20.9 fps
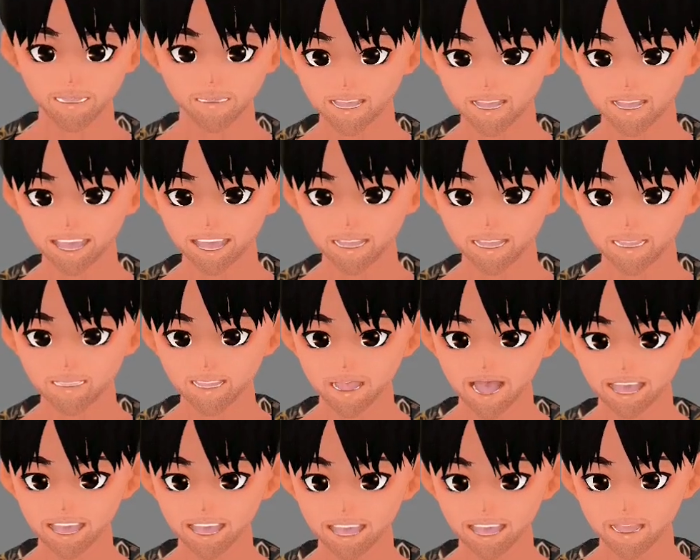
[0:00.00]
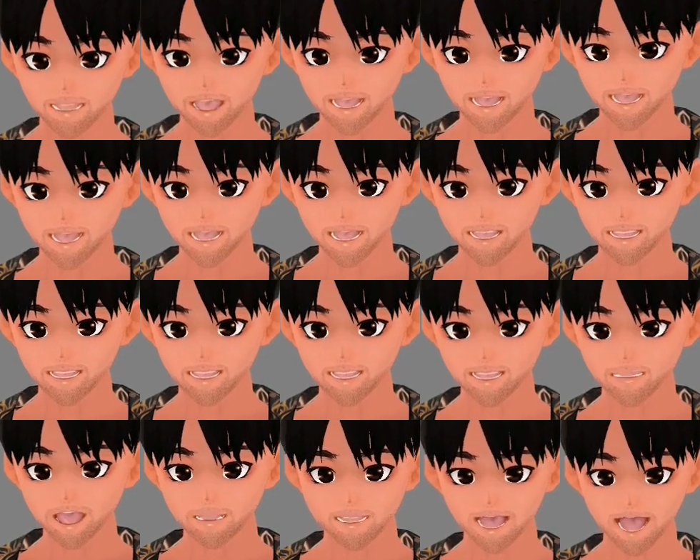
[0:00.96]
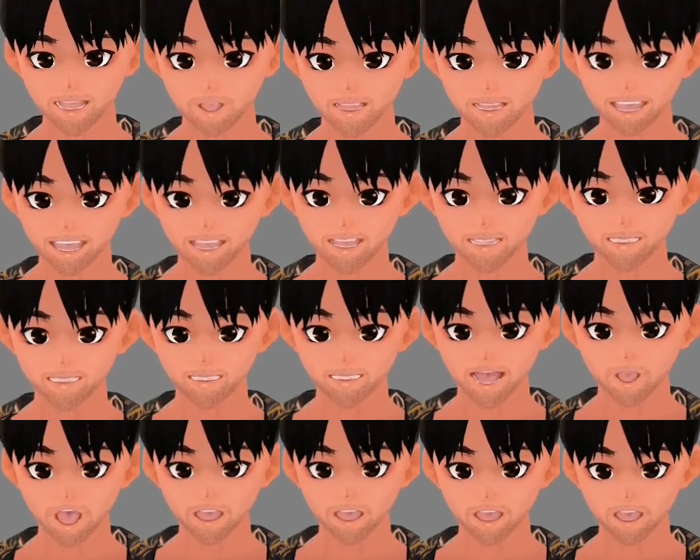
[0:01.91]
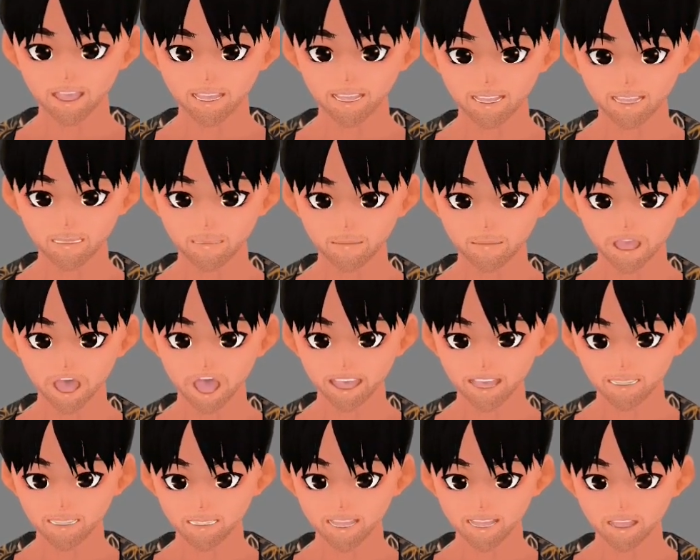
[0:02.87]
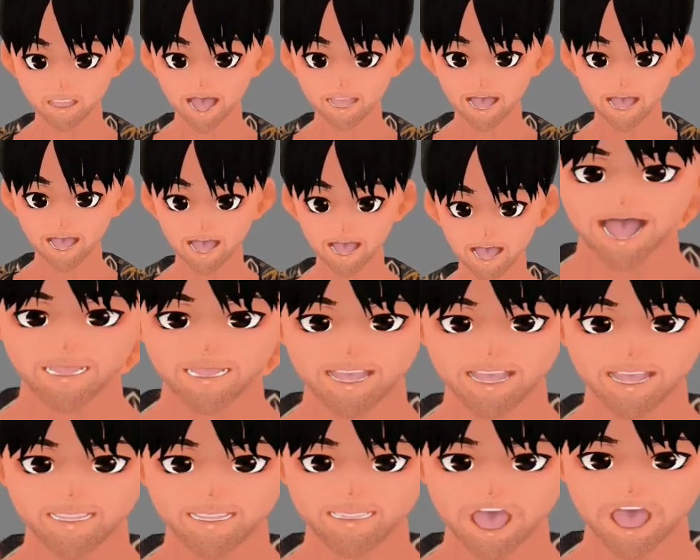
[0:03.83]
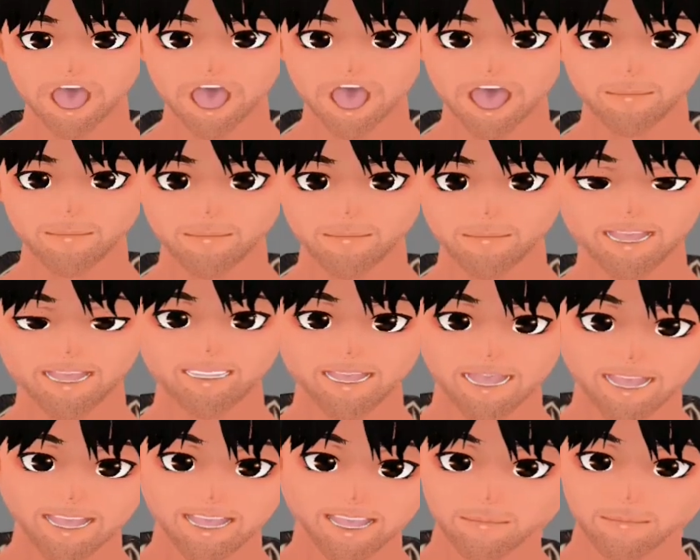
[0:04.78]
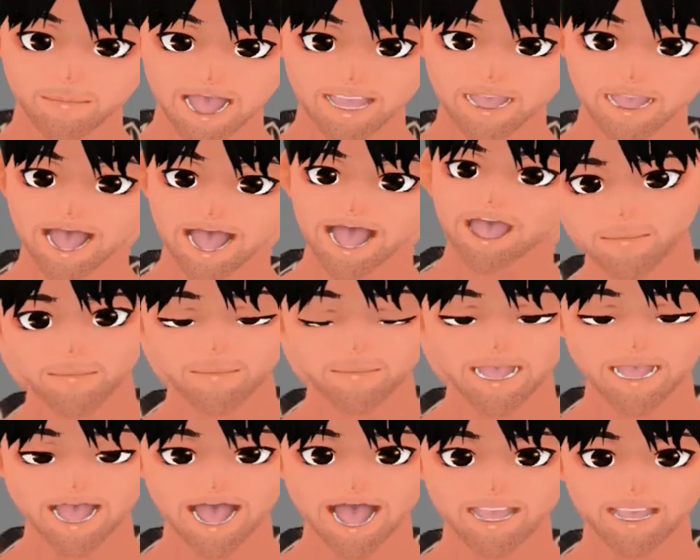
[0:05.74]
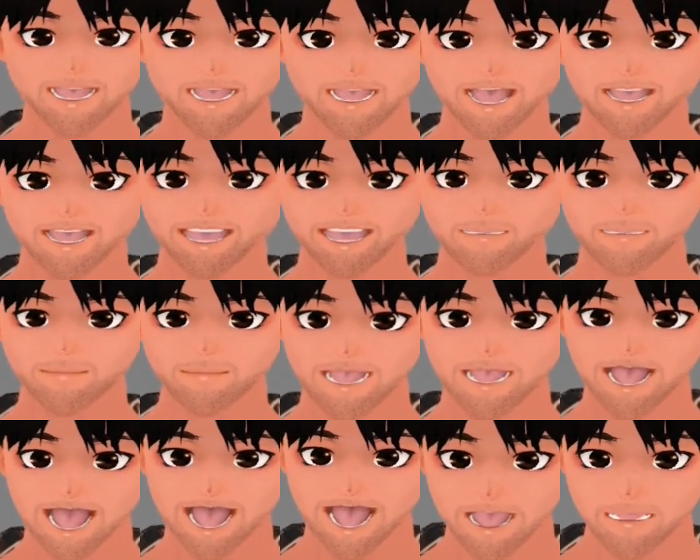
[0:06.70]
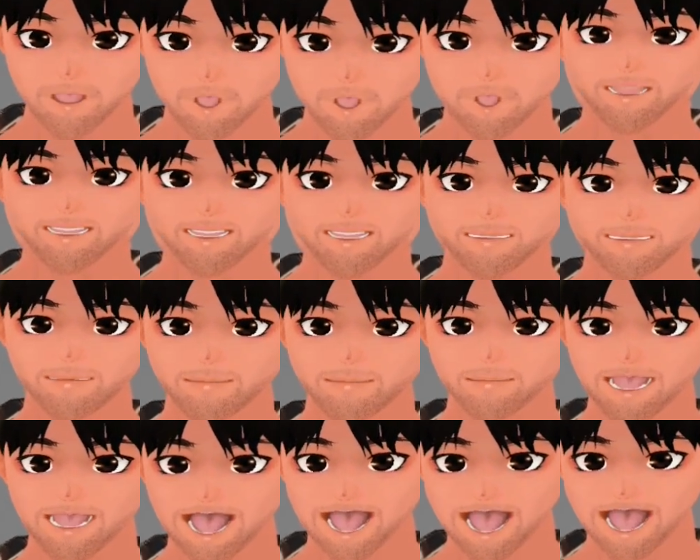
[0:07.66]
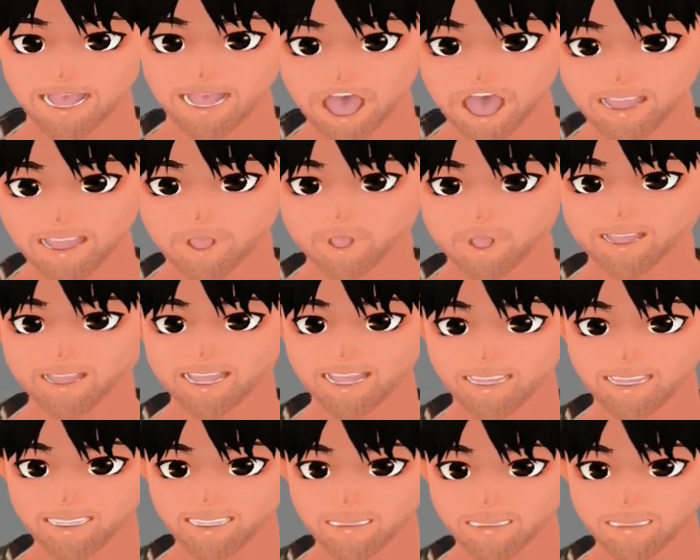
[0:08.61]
After the ambient, we got the lens distortion. Let's try this one out as well. Oh shit. What's up? Goddamn. I'm huge. I'm huge.